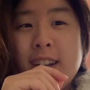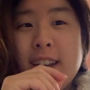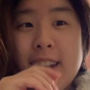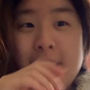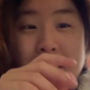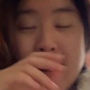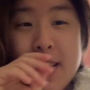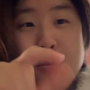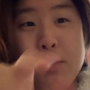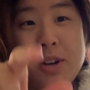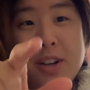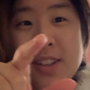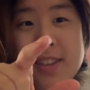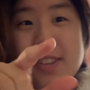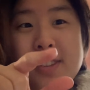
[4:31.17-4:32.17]
9
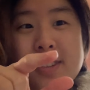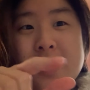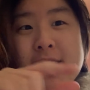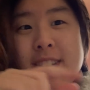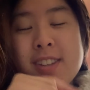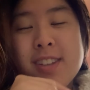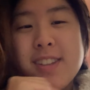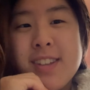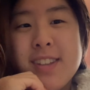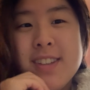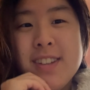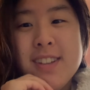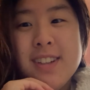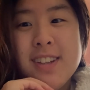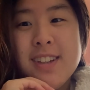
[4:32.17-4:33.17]
months since,
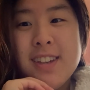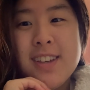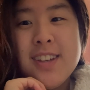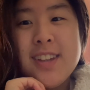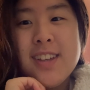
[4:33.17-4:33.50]
like,